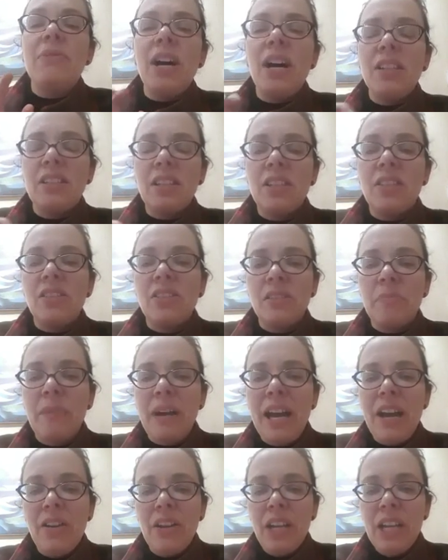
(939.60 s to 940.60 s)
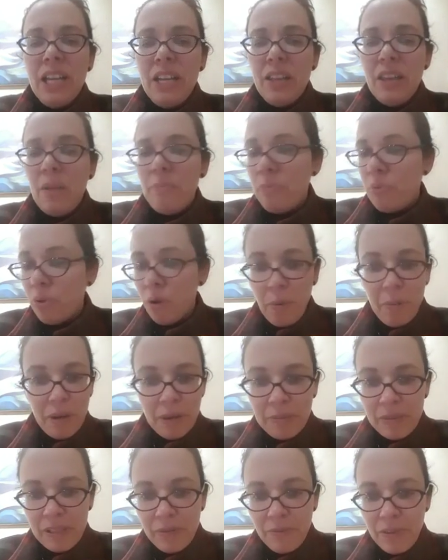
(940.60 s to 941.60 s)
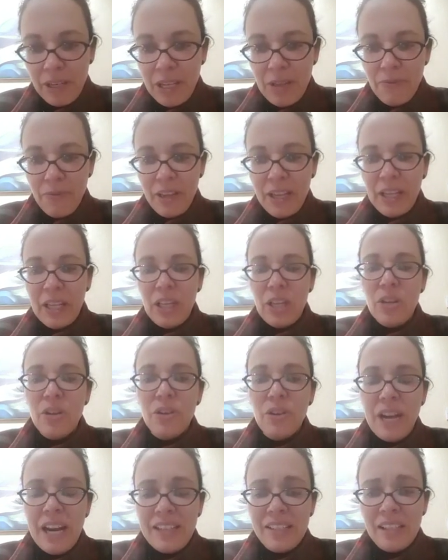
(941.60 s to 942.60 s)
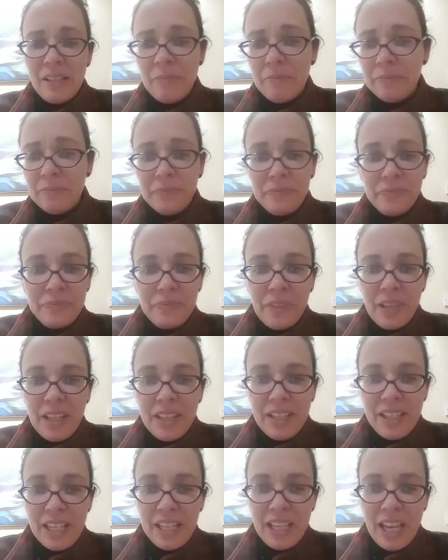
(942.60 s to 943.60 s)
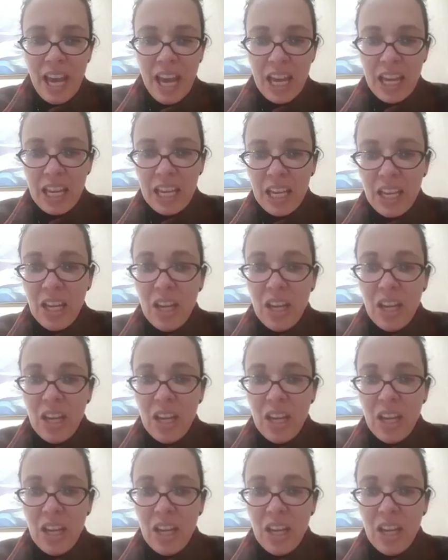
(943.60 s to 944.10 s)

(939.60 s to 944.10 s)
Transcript: articles about the problems of leaving Euratom today.